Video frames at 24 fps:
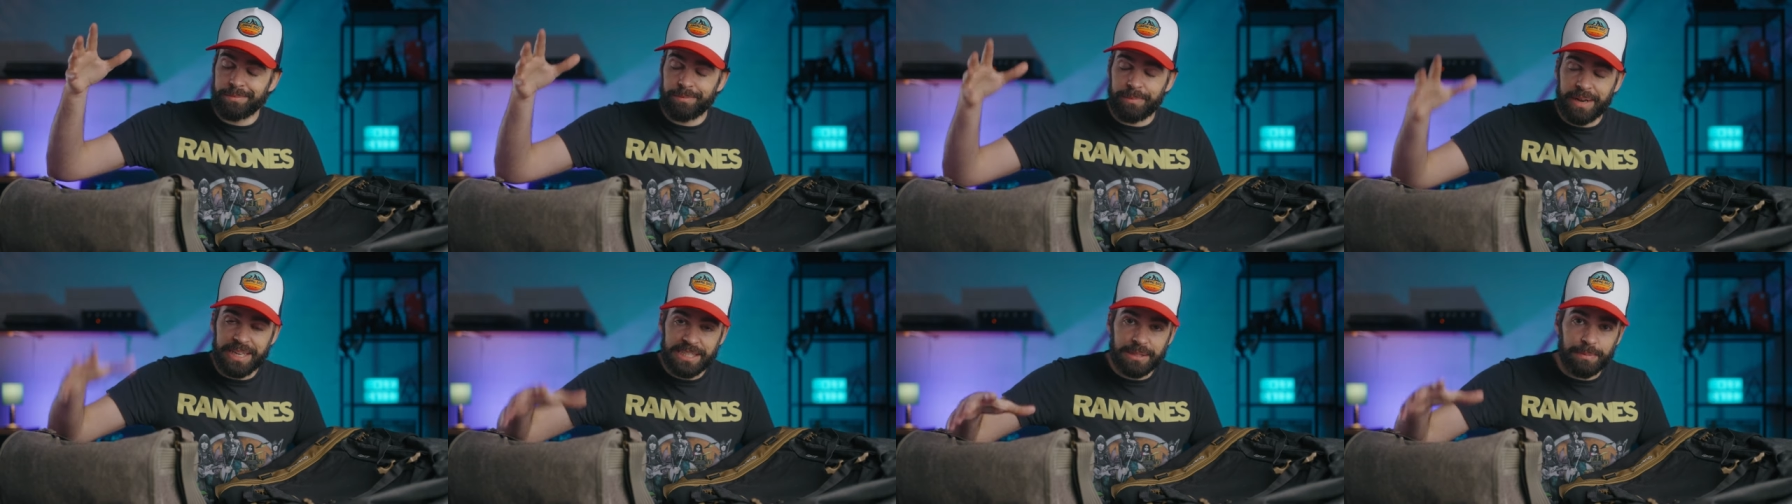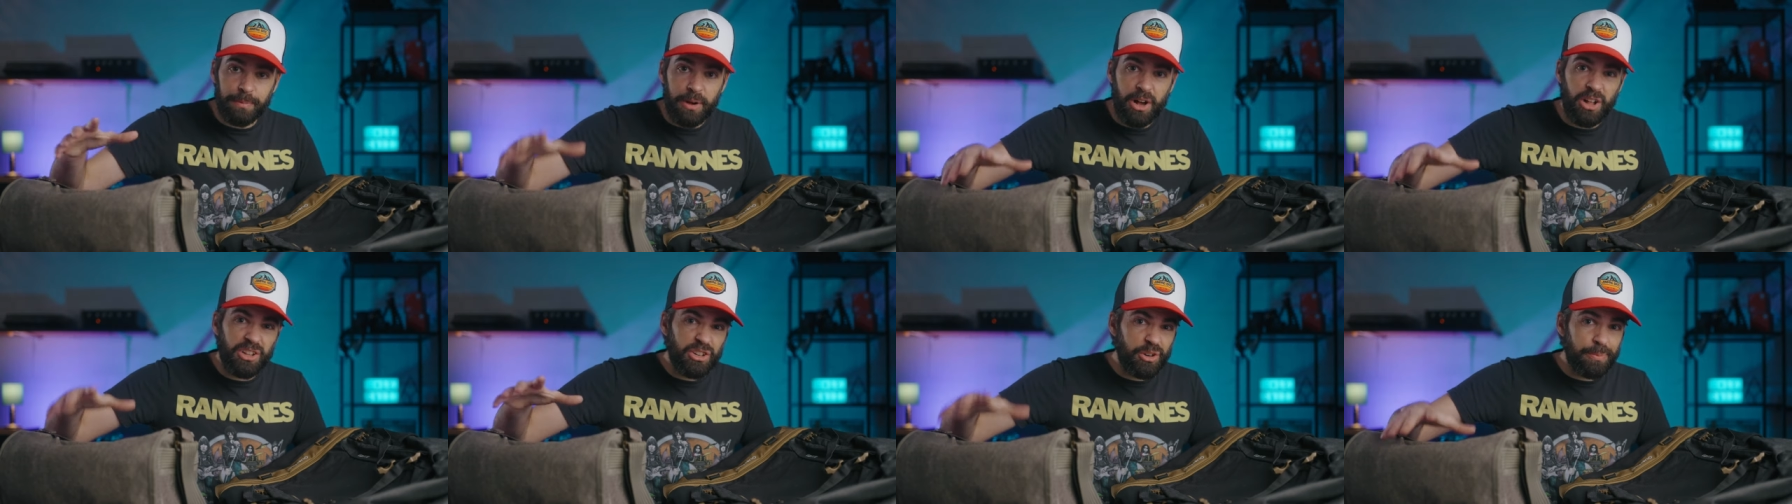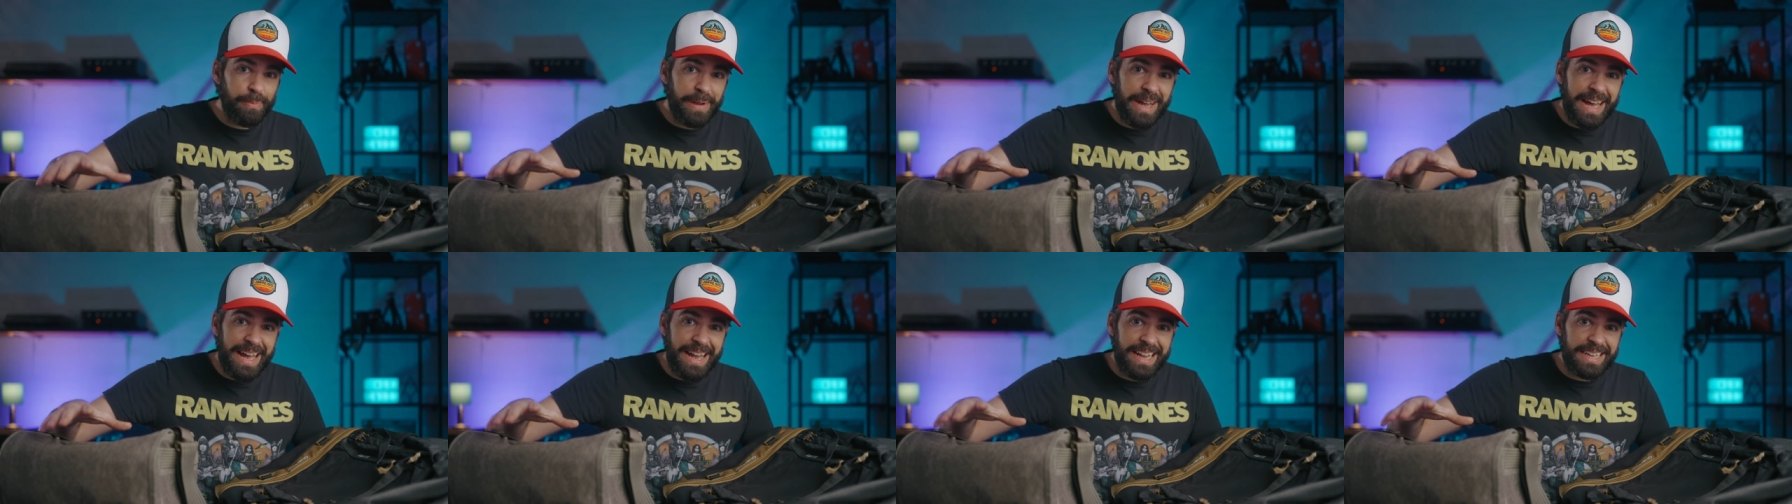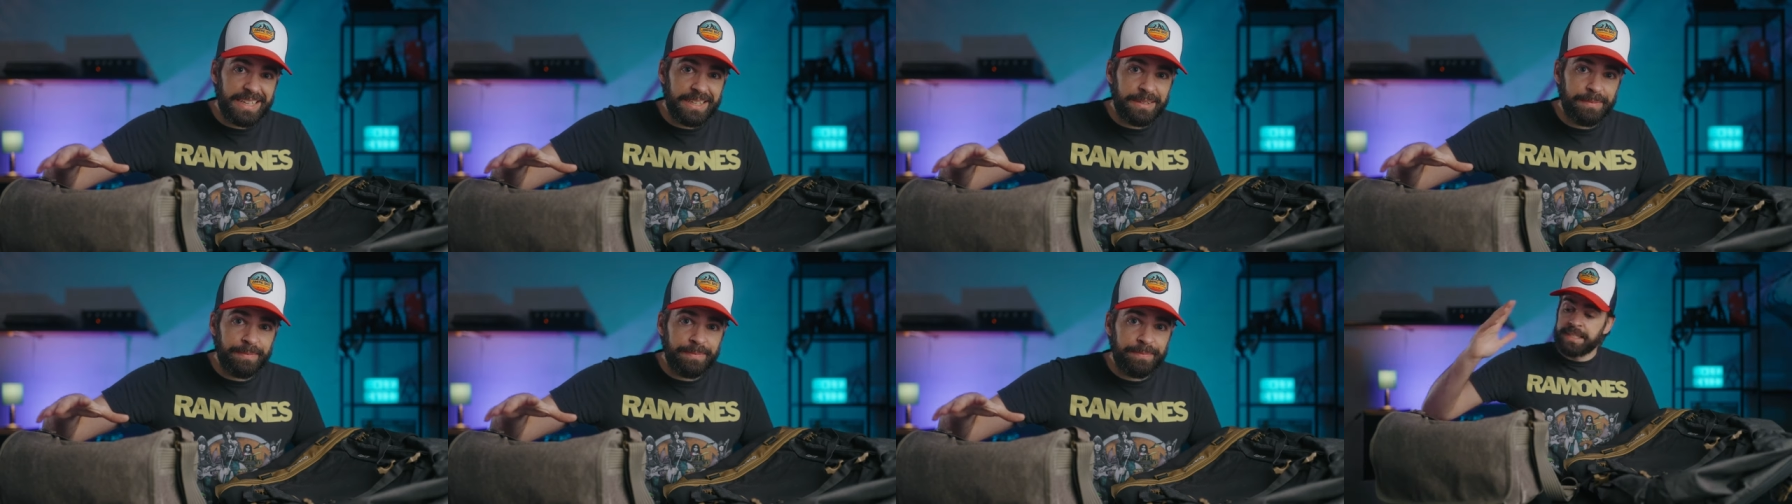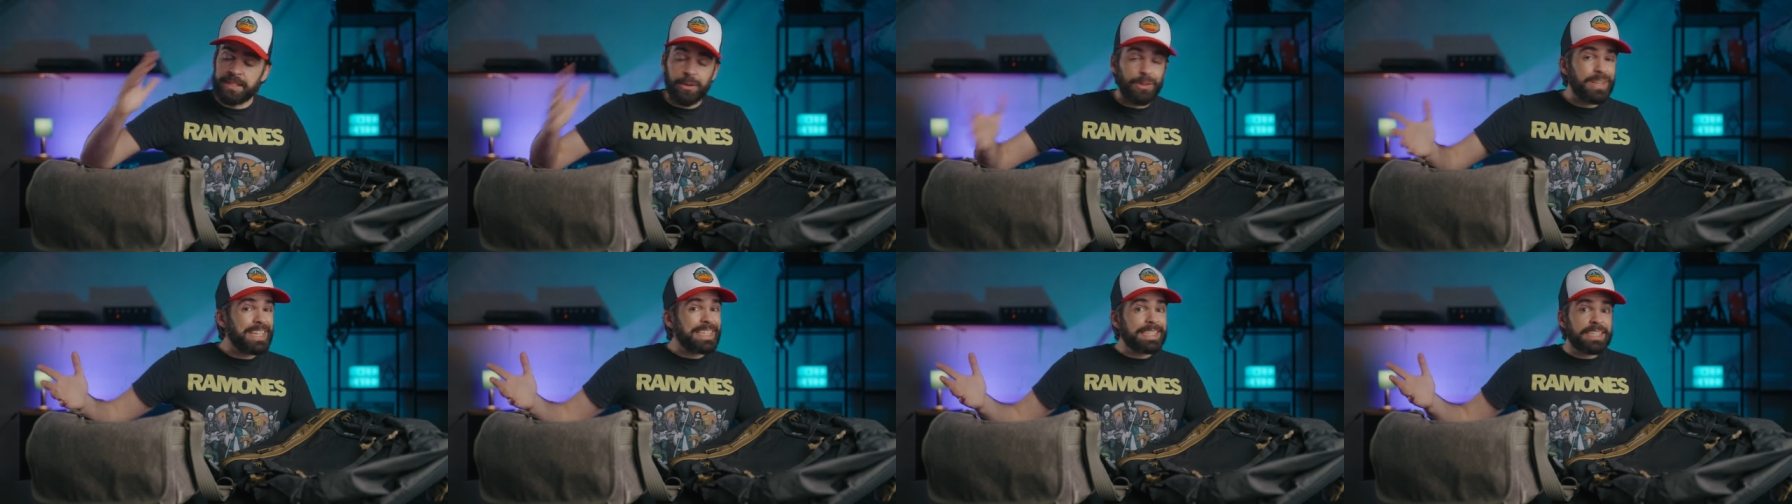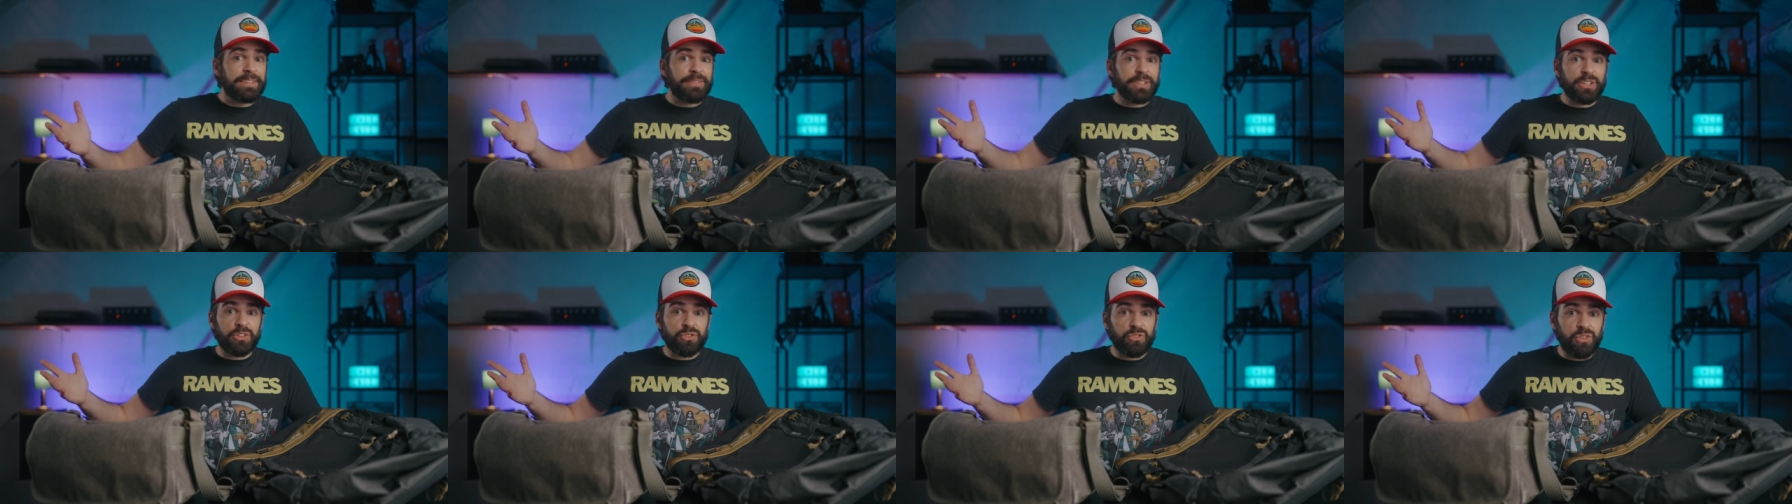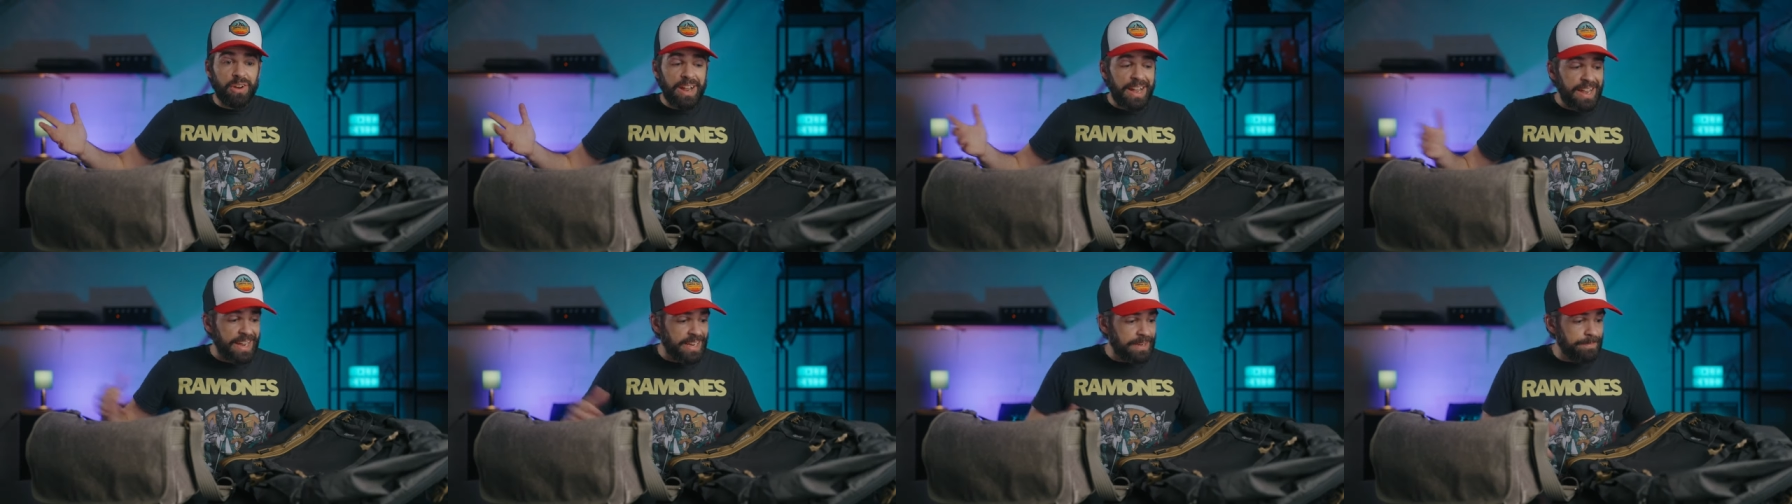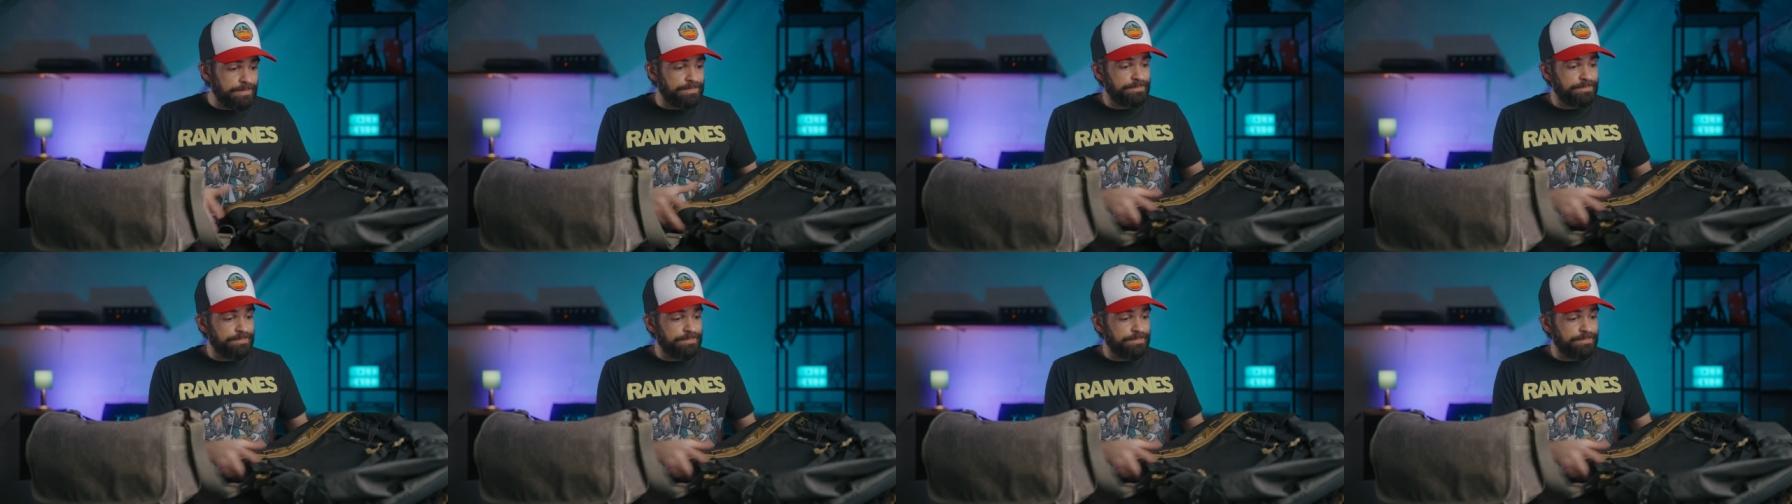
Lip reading: my smaller bag. So let's give it a try.